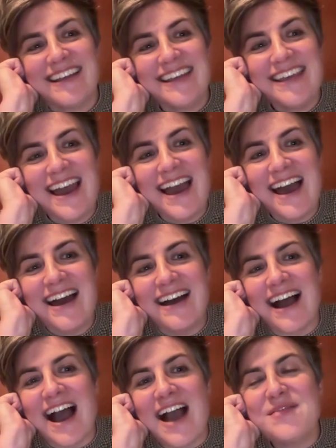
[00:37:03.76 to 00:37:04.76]

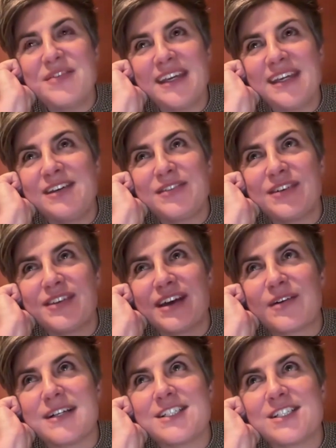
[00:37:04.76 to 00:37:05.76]
Yeah, I thank you for
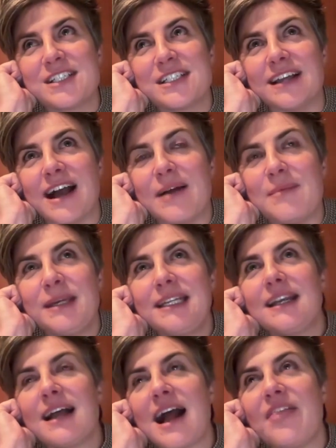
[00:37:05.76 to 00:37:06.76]
that question. I
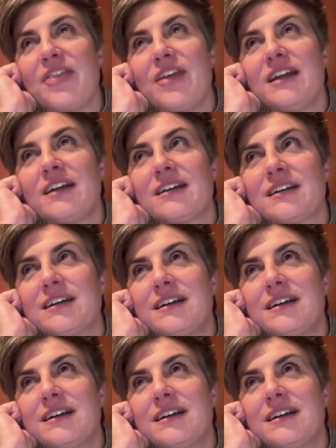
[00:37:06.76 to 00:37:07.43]
mean, I think